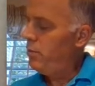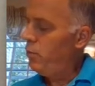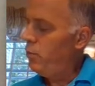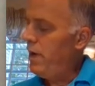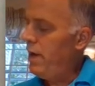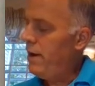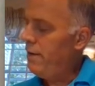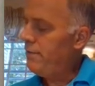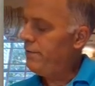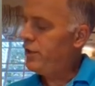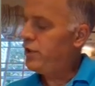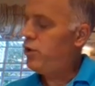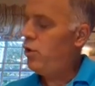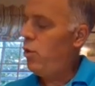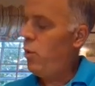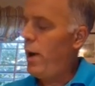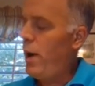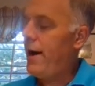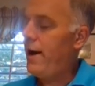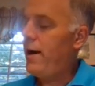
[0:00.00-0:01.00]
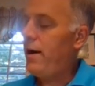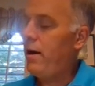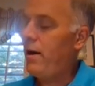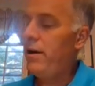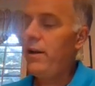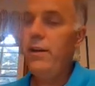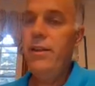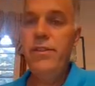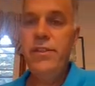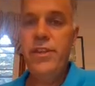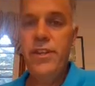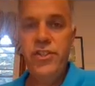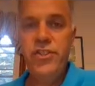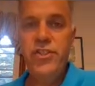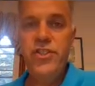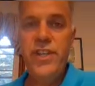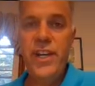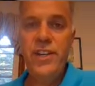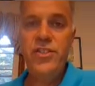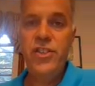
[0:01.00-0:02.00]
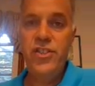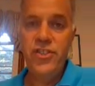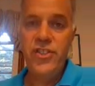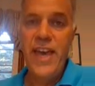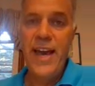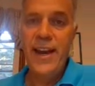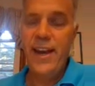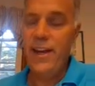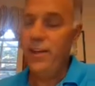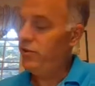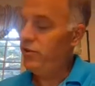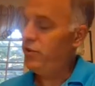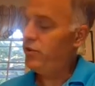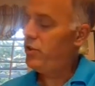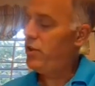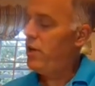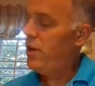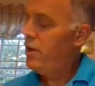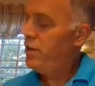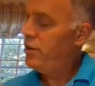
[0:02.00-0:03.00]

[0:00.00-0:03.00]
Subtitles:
we have squared the 6 seconds.